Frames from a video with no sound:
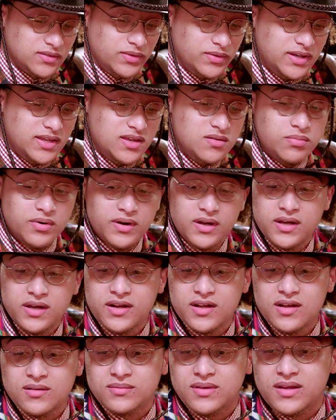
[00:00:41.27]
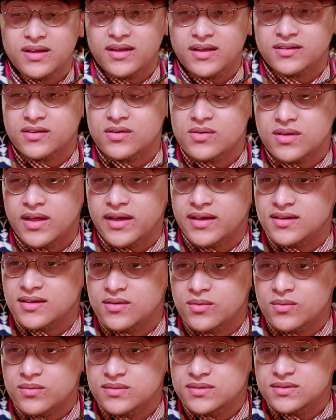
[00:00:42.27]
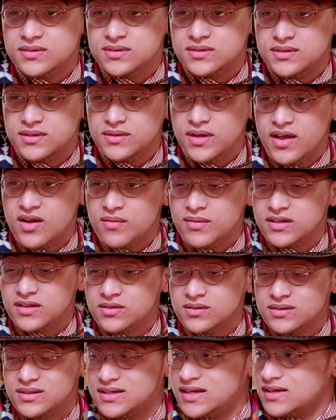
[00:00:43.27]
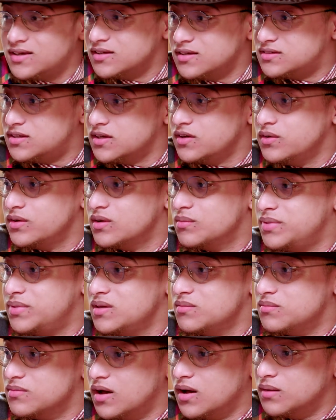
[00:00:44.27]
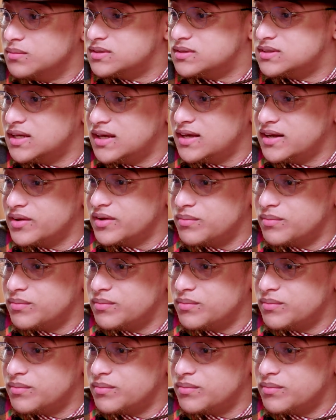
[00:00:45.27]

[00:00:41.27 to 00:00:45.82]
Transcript: if we keep bringing it up, it's gonna, like, everybody's gonna continue to be upset